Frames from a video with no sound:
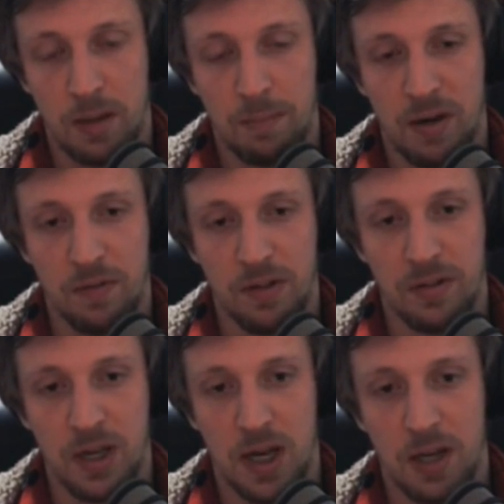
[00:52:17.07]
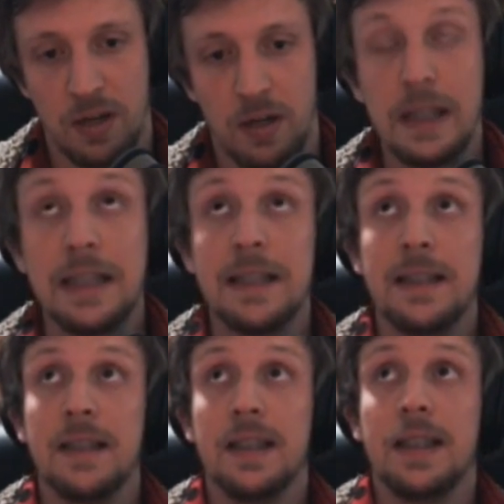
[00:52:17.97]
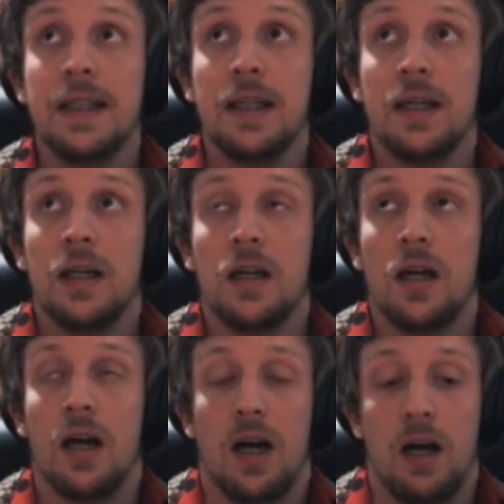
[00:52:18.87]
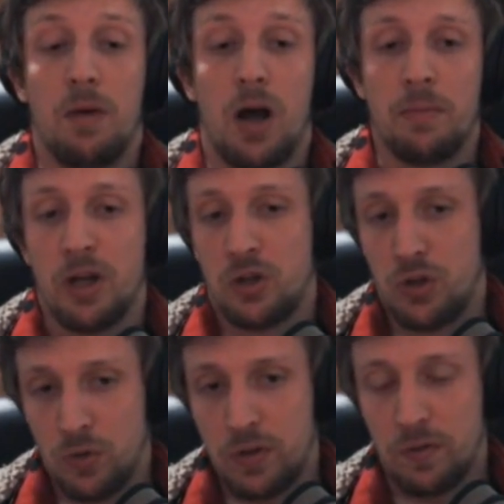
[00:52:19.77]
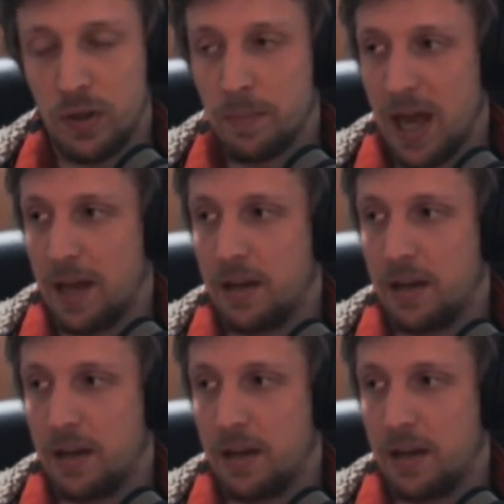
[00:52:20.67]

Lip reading: above this card. I'm going to choose to flip that.